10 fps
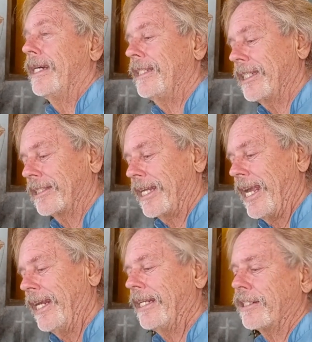And he says,
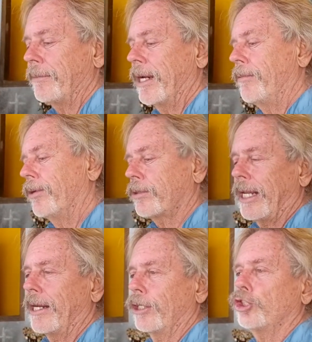Andy, somebody wrote the
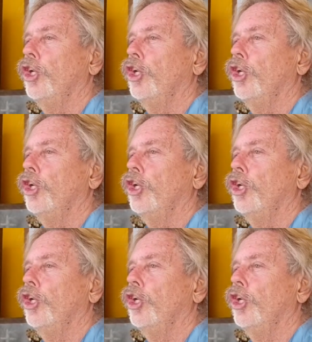letter